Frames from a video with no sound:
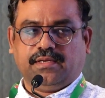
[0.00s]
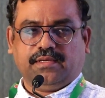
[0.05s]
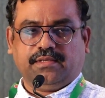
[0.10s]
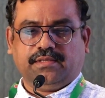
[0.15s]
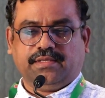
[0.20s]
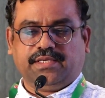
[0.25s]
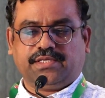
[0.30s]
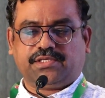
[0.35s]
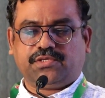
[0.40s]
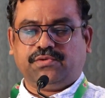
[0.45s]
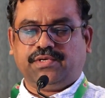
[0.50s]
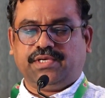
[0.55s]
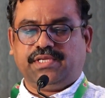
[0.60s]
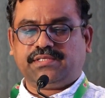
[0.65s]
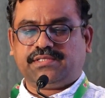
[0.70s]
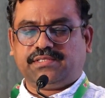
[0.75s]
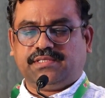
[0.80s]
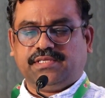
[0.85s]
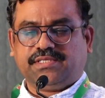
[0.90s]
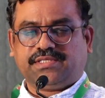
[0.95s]
The next one
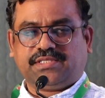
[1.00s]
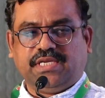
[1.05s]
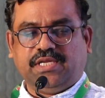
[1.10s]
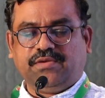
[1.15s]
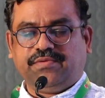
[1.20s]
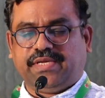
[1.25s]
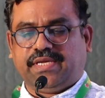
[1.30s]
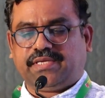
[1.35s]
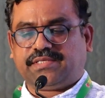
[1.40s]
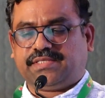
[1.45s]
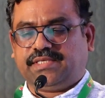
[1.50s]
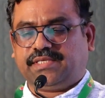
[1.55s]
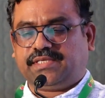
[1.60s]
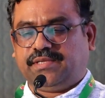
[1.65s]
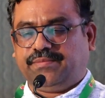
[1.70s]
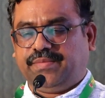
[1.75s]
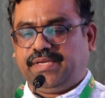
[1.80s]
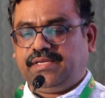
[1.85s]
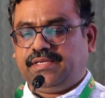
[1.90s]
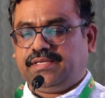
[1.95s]
is sleeve
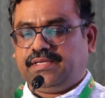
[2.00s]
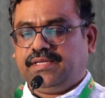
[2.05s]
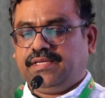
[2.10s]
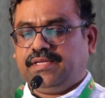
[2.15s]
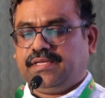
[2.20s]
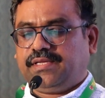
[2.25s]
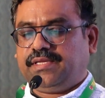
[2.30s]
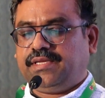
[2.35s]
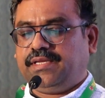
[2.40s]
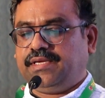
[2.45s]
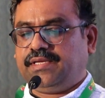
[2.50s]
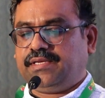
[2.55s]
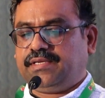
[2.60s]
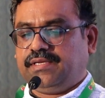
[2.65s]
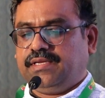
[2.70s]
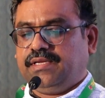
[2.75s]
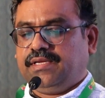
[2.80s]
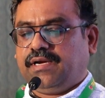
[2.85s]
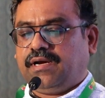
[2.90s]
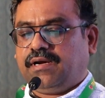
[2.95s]
gastrectomy. Here
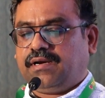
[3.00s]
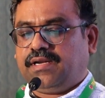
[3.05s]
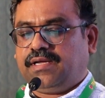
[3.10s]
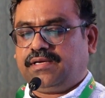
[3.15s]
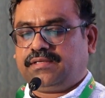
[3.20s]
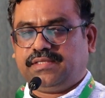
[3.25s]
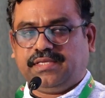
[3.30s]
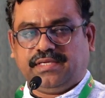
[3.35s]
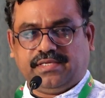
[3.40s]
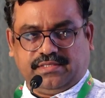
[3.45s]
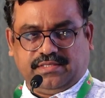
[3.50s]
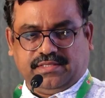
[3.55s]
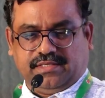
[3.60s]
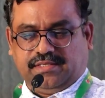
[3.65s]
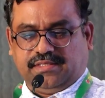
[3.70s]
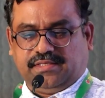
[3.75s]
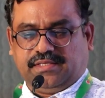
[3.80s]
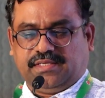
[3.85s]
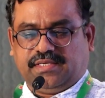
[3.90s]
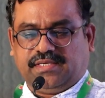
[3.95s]
along the
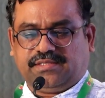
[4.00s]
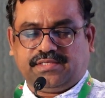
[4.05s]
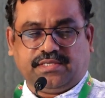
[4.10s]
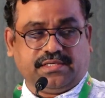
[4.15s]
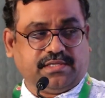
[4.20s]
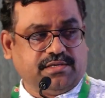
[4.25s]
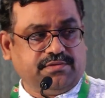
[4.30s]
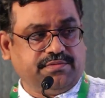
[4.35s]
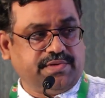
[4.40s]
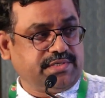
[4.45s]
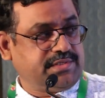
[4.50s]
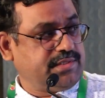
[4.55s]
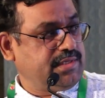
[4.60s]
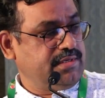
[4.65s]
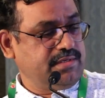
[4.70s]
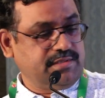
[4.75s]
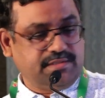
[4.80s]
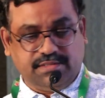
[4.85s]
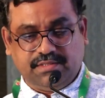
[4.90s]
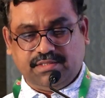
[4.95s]
lesser
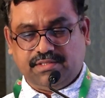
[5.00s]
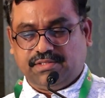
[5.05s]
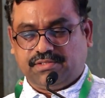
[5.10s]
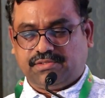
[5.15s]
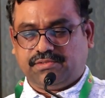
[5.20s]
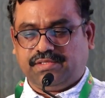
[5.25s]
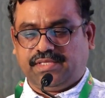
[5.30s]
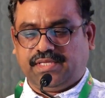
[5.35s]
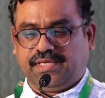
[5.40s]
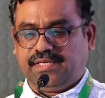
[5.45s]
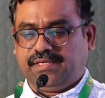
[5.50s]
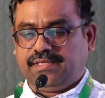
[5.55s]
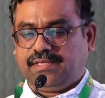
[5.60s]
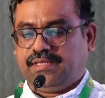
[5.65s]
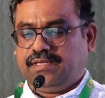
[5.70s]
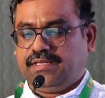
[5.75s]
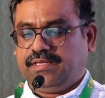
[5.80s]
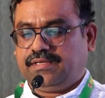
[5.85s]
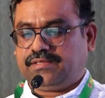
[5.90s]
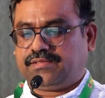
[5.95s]
curvature, so they
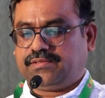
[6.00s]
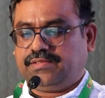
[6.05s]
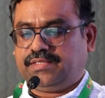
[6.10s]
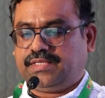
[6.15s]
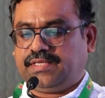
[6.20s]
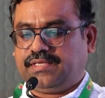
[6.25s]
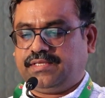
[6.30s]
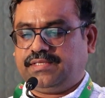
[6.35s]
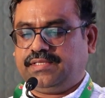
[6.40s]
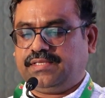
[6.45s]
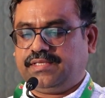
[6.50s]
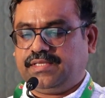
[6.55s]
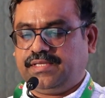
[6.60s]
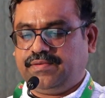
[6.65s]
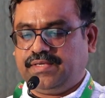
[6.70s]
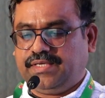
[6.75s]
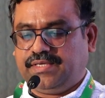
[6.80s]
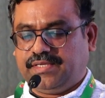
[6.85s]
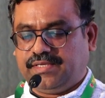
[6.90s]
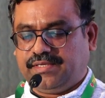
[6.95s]

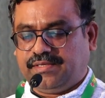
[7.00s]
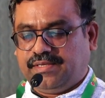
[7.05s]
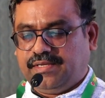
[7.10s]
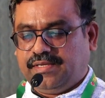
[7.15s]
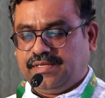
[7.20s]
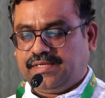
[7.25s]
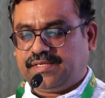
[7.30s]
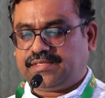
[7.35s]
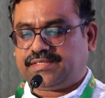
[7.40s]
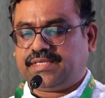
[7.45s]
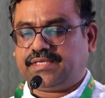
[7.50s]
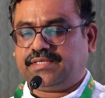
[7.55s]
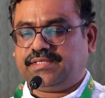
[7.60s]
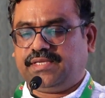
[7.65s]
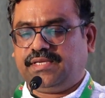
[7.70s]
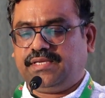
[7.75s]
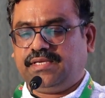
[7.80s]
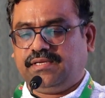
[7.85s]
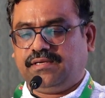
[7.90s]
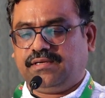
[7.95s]
will resect
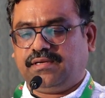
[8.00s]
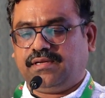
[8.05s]
the